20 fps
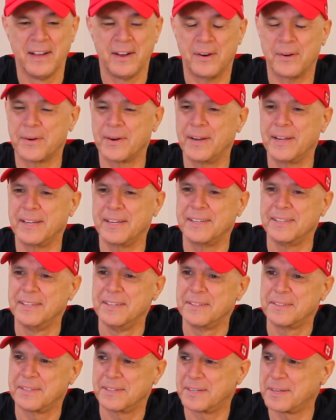All right.
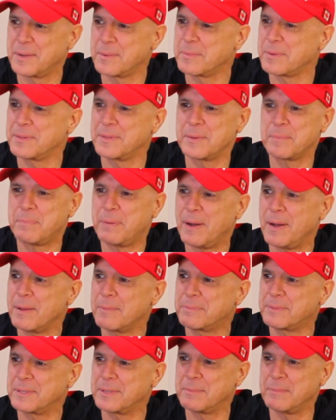The number that
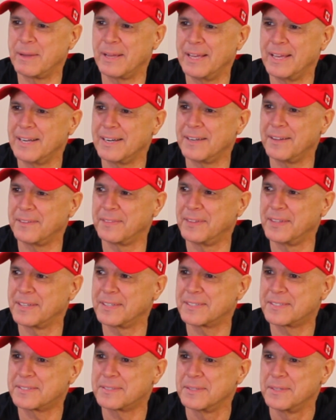popped into my head on
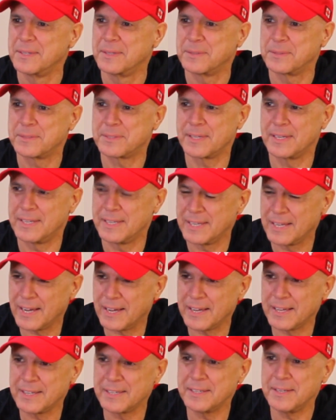this was a
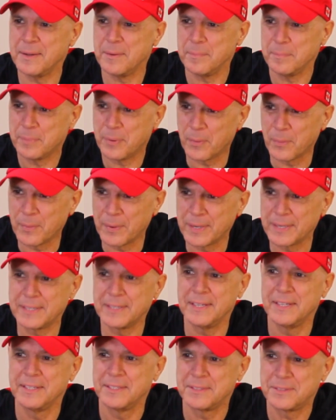nine
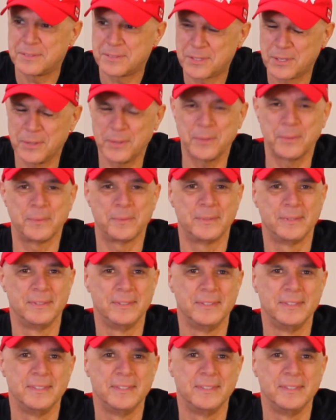point two.